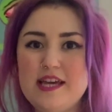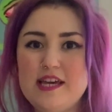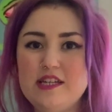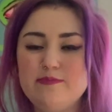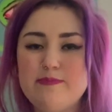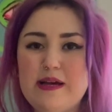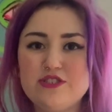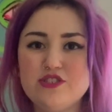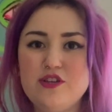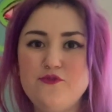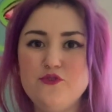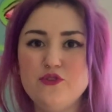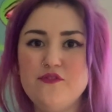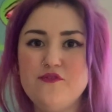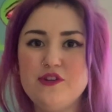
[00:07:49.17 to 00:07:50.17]
and especially if
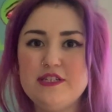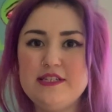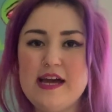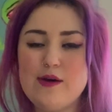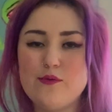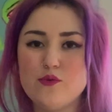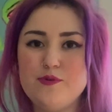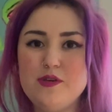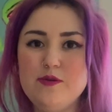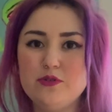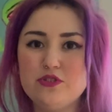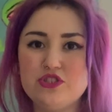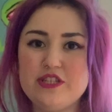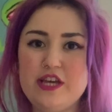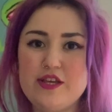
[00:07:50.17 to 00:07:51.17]
you live in a town where people
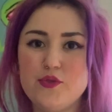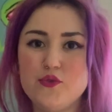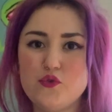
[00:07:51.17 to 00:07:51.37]
just like